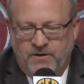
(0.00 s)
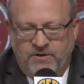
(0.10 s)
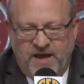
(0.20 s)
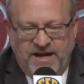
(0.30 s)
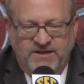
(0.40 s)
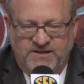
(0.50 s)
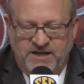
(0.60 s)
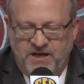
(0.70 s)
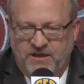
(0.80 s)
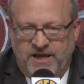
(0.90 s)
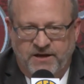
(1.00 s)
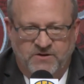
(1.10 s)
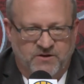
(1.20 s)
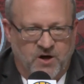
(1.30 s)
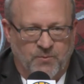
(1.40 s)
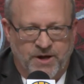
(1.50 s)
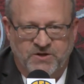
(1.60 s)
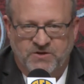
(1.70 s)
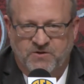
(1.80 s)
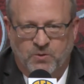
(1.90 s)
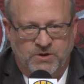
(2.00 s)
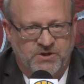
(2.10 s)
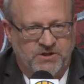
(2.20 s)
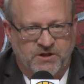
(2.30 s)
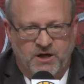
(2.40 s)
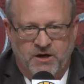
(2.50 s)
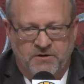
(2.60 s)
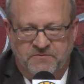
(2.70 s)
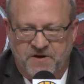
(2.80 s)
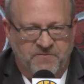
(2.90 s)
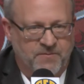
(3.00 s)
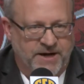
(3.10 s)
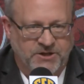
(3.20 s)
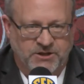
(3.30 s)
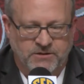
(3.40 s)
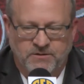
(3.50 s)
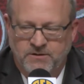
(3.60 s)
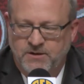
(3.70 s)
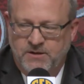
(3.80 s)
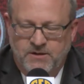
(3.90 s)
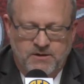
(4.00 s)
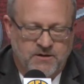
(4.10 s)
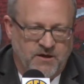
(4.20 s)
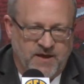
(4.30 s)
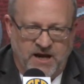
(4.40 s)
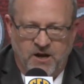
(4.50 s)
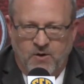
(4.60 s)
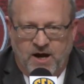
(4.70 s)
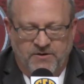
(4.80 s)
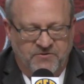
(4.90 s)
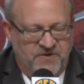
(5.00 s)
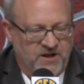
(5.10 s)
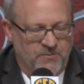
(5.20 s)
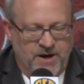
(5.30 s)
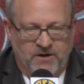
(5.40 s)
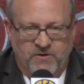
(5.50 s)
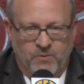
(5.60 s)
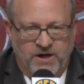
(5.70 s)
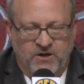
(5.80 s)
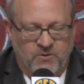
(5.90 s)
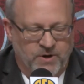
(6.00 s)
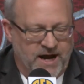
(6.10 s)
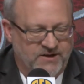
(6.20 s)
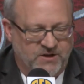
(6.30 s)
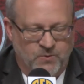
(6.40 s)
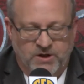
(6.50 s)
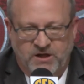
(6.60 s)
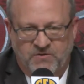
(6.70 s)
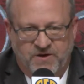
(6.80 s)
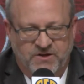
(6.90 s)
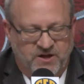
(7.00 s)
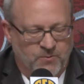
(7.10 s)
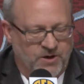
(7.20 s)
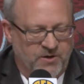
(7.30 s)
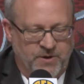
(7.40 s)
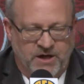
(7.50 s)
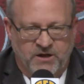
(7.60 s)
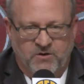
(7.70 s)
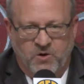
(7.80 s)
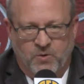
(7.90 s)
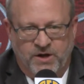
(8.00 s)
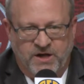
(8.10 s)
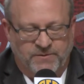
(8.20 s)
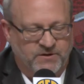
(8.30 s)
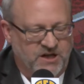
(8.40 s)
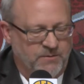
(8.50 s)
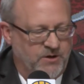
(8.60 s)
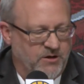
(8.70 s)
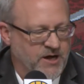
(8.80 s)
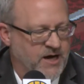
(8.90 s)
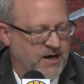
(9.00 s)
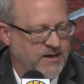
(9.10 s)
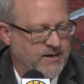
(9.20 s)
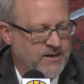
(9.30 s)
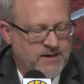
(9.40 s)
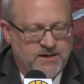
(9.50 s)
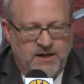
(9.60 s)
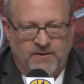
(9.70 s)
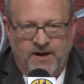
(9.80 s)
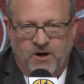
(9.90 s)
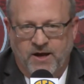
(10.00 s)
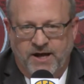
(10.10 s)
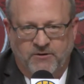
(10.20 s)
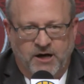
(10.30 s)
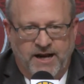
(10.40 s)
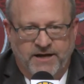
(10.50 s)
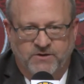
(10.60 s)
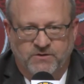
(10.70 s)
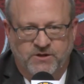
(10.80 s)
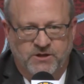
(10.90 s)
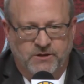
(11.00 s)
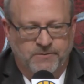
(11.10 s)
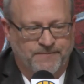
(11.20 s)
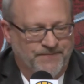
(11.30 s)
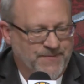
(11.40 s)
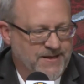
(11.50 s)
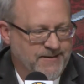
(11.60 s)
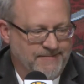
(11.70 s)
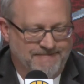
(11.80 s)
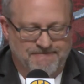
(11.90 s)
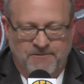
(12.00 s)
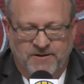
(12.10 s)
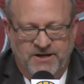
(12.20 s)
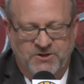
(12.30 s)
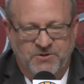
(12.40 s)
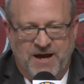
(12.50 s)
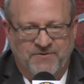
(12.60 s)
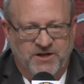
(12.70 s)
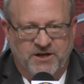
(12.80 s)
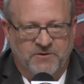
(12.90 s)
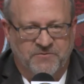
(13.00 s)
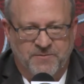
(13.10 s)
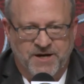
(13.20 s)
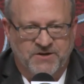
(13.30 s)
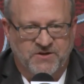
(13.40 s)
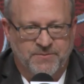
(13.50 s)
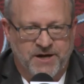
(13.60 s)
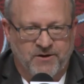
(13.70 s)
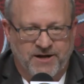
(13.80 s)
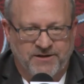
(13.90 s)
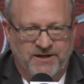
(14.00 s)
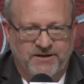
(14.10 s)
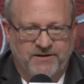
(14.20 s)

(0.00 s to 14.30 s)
They see things. They're our best source of information. They know how they're feeling better than we do. We ask them what defense they wanted to be in. Do you want a double team? Do you not? And they all had great answers. So the less you have to hear from us, the better, I think.